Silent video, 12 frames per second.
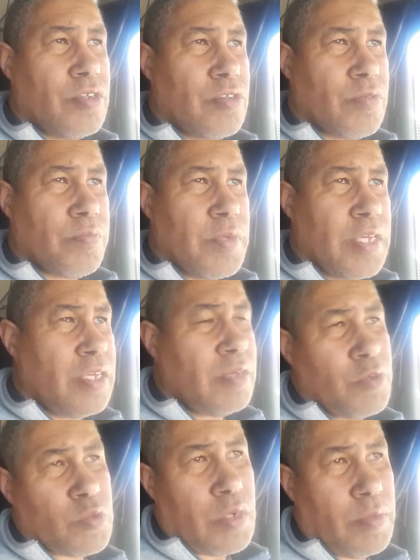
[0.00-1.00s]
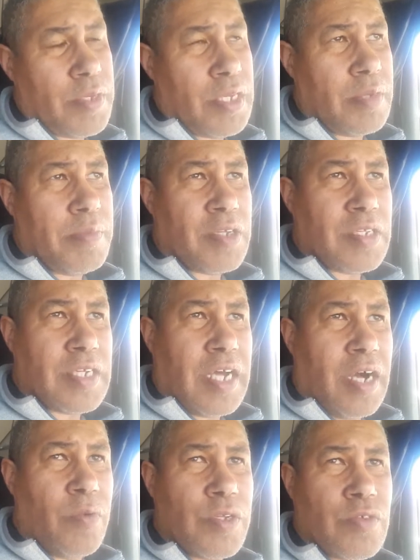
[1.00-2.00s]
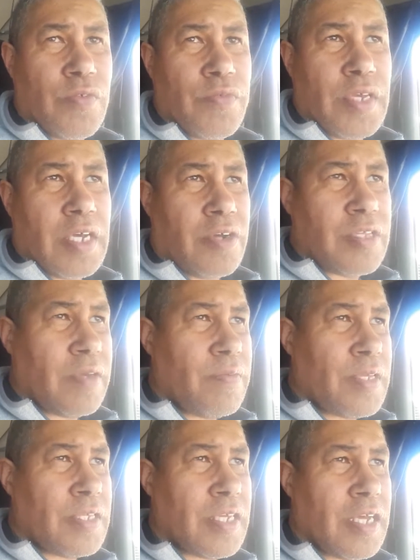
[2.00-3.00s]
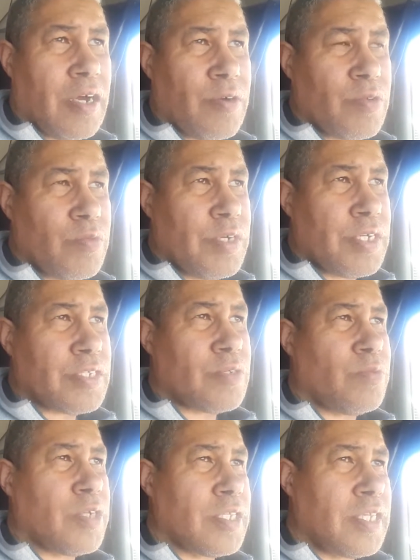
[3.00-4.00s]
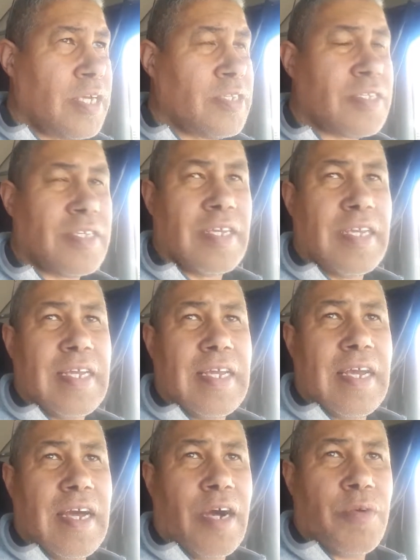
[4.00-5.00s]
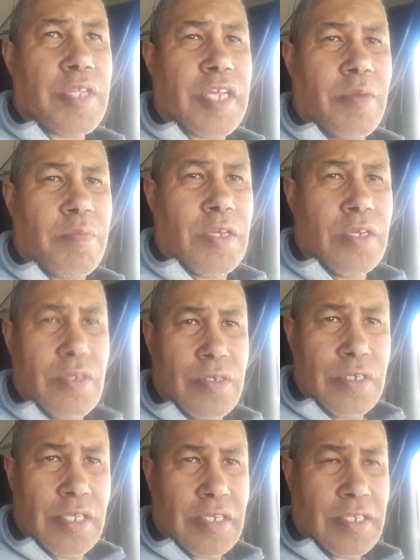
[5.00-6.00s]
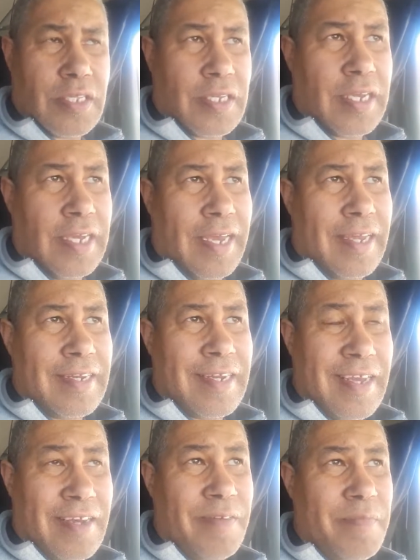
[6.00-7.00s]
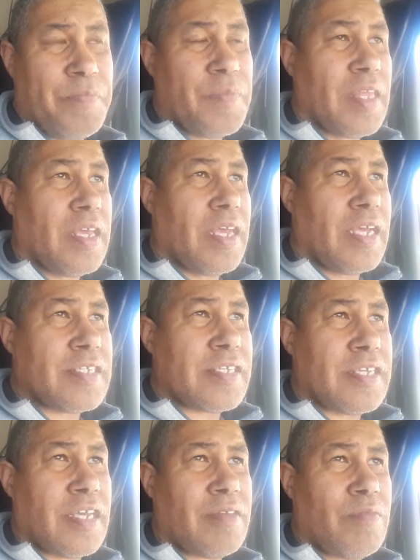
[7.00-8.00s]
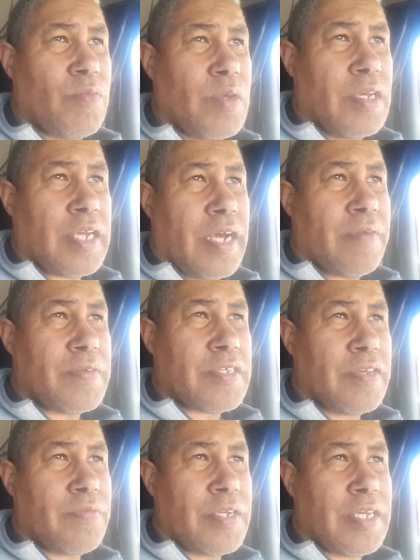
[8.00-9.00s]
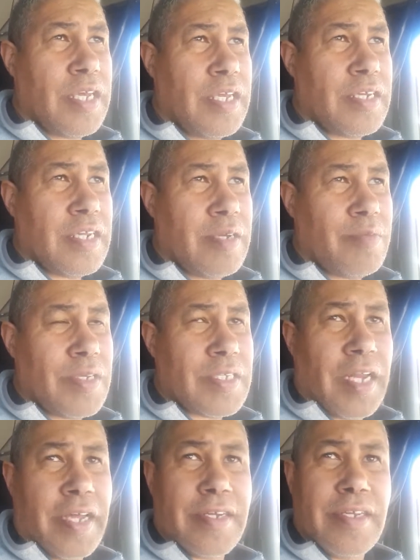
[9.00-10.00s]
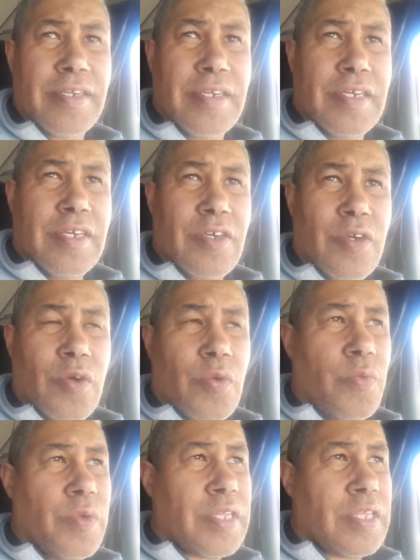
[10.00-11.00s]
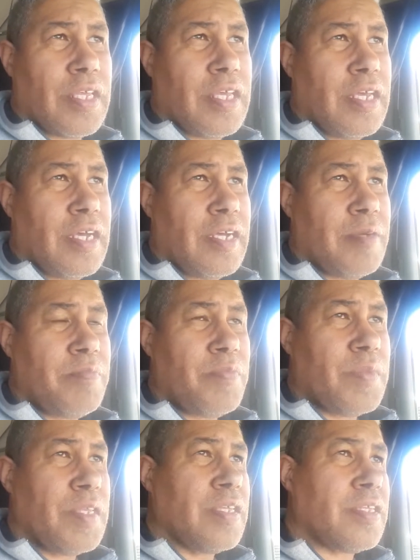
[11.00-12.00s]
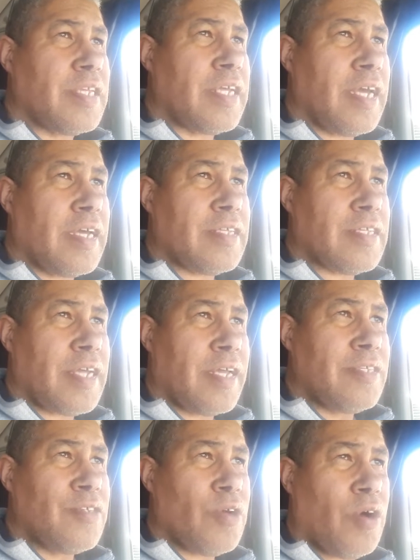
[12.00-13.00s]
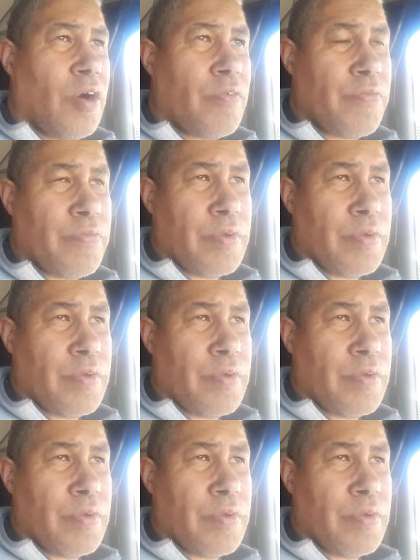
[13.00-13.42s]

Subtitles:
Took me most probably about an hour to figure out everything, how it works, what it does, how it can be used, etc. And yeah, as I say, we arrived safely in East London with the 38 tons of